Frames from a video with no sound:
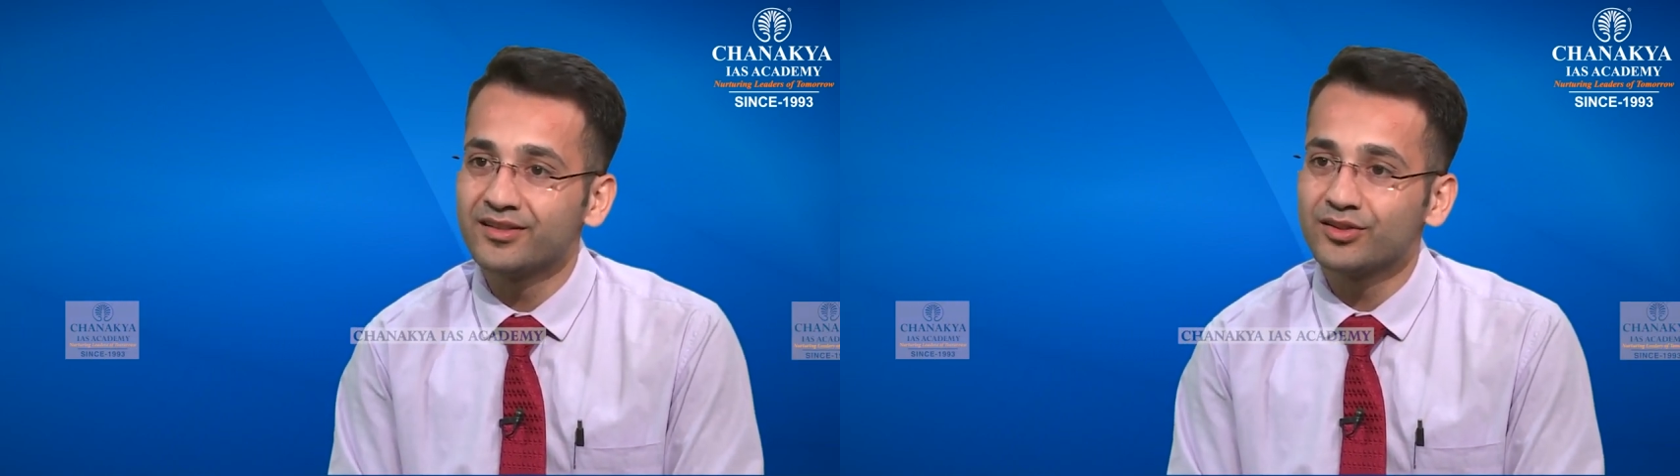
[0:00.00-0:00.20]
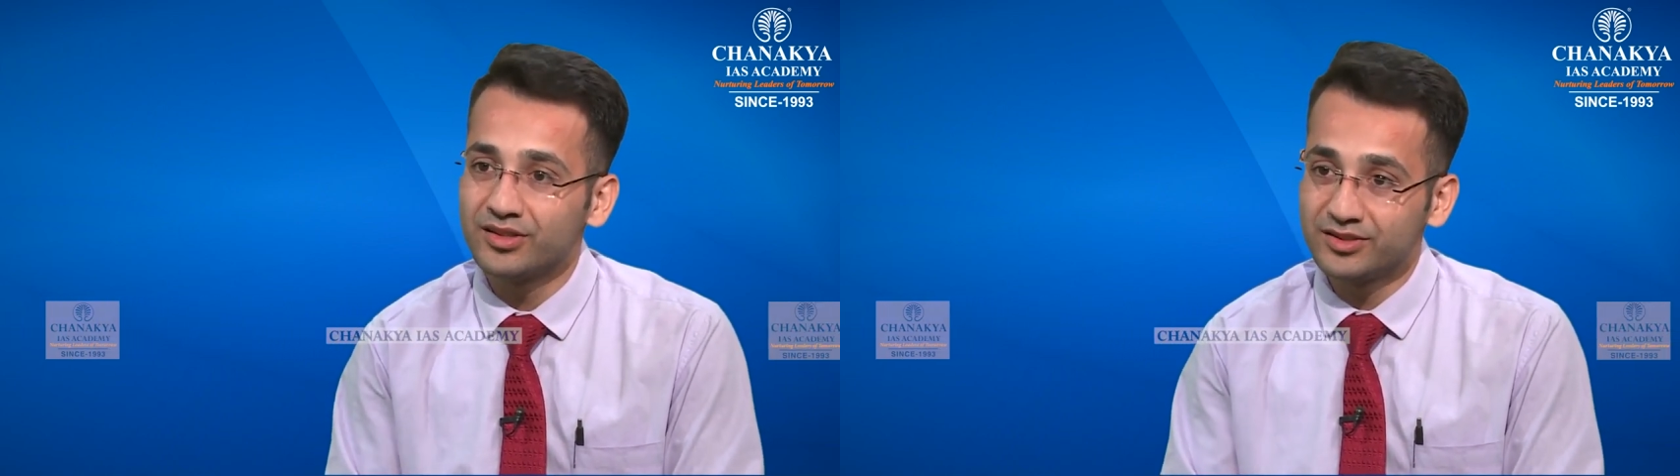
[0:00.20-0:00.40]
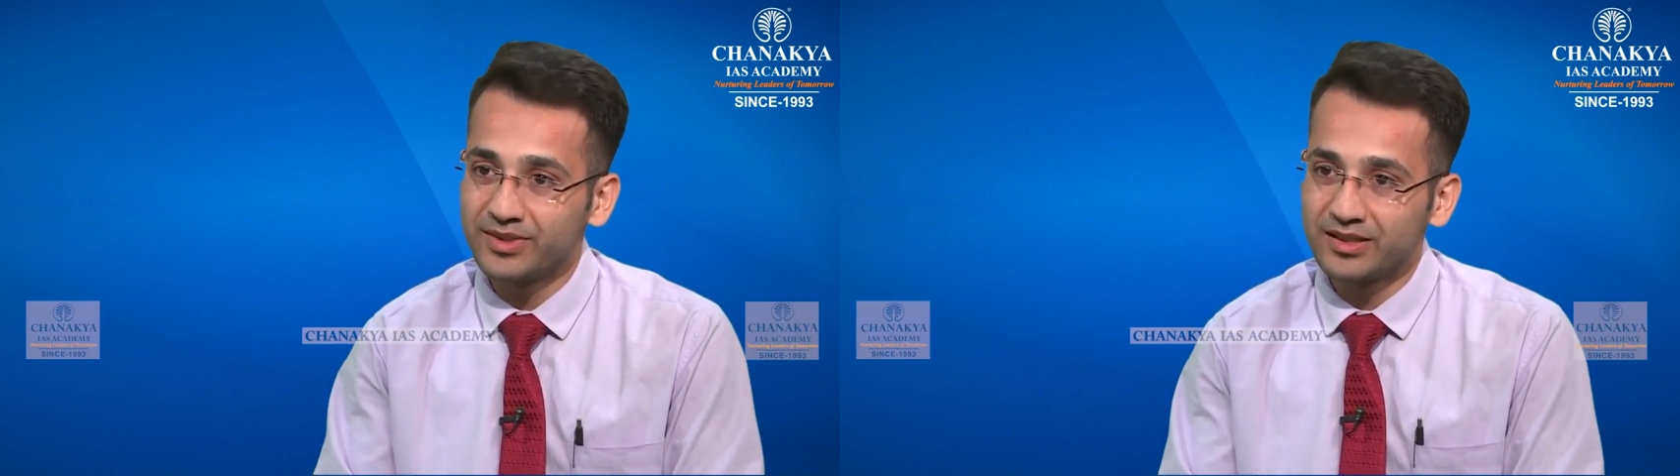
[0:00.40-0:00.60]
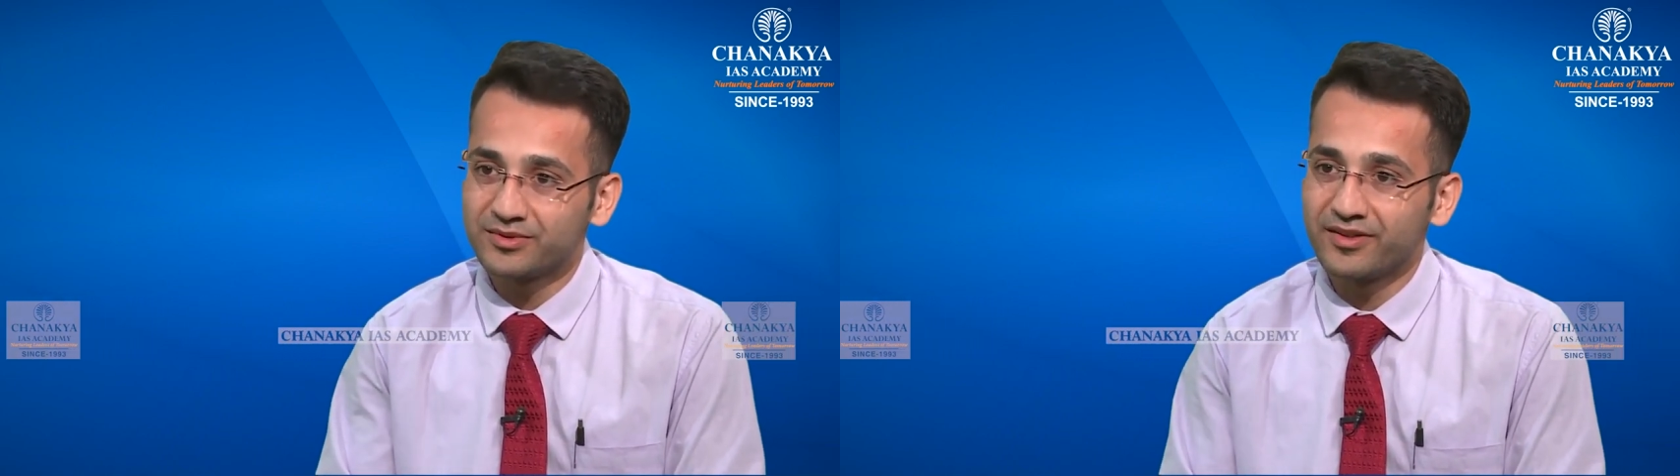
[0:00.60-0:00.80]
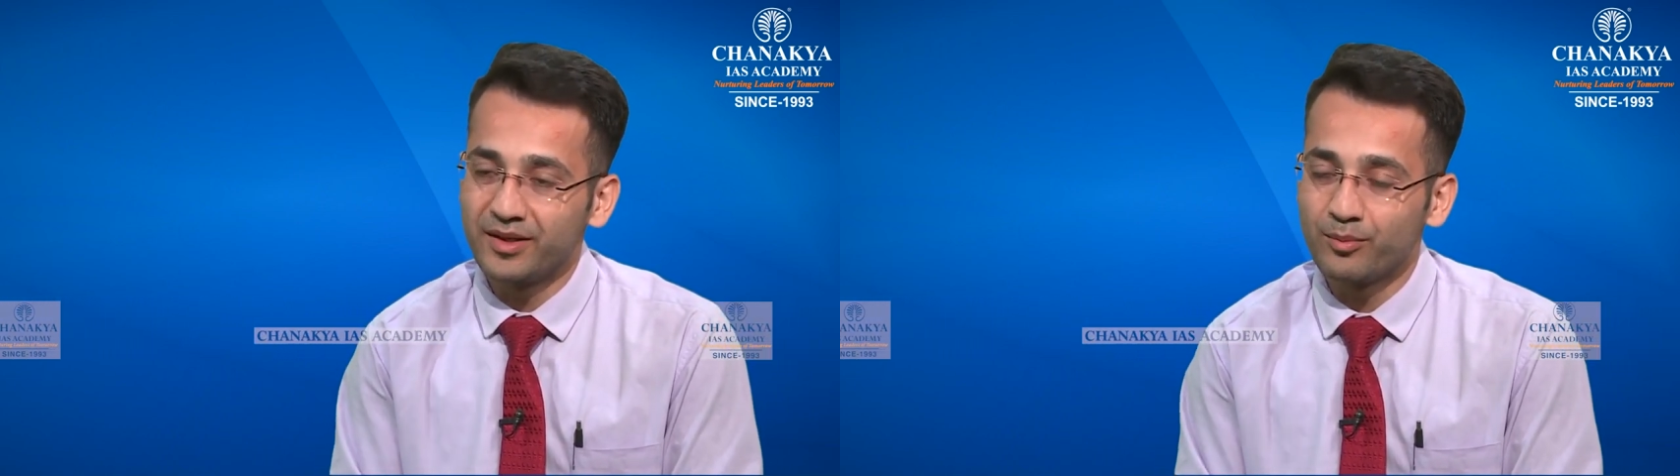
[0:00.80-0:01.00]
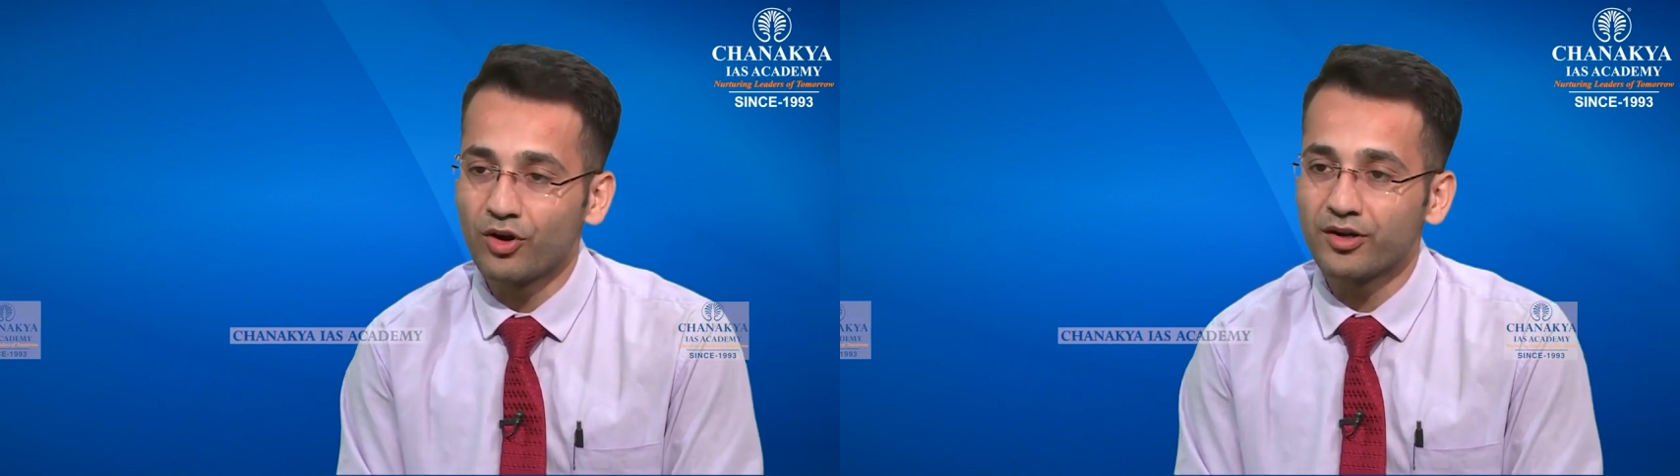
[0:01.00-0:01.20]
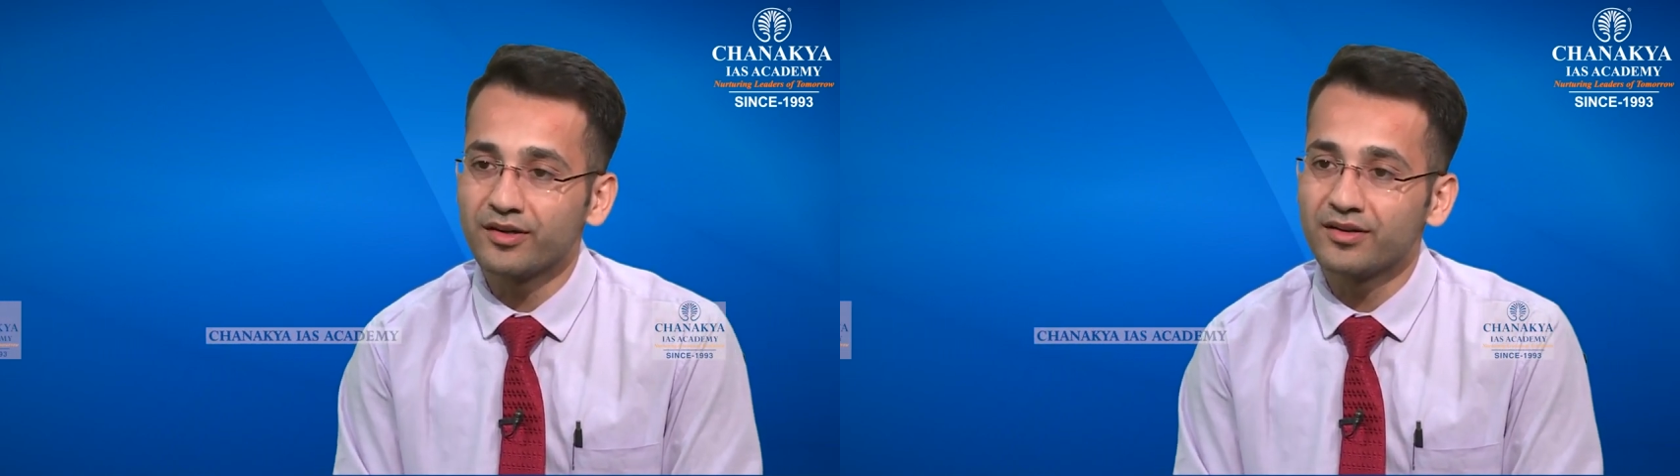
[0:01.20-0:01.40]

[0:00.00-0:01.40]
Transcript: So this becomes very important.